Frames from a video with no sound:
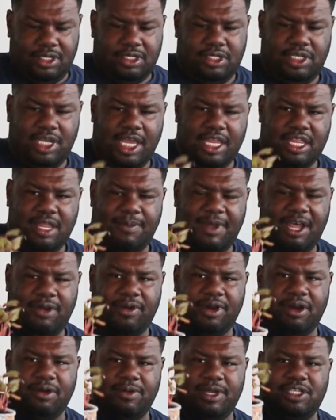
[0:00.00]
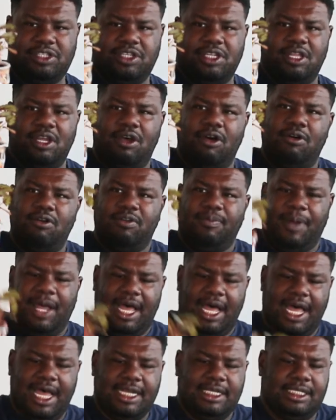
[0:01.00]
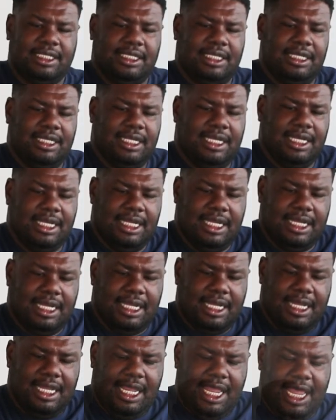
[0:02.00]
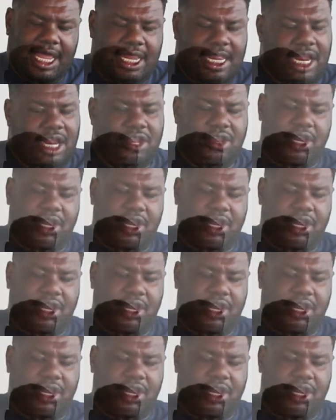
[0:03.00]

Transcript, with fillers: just about where it reached in the old pot. And there